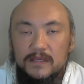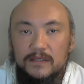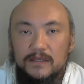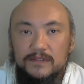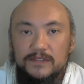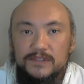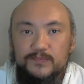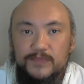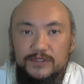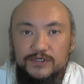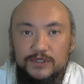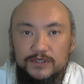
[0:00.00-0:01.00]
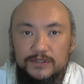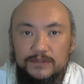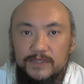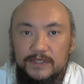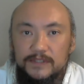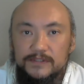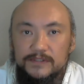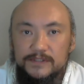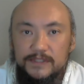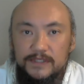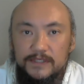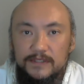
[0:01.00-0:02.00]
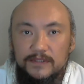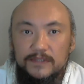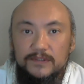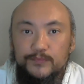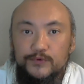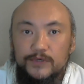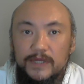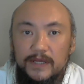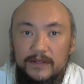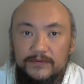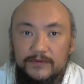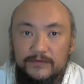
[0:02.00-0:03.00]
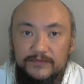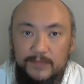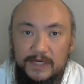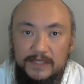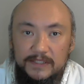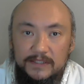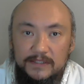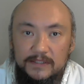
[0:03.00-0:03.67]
In this picture, we can see that the poor health of the body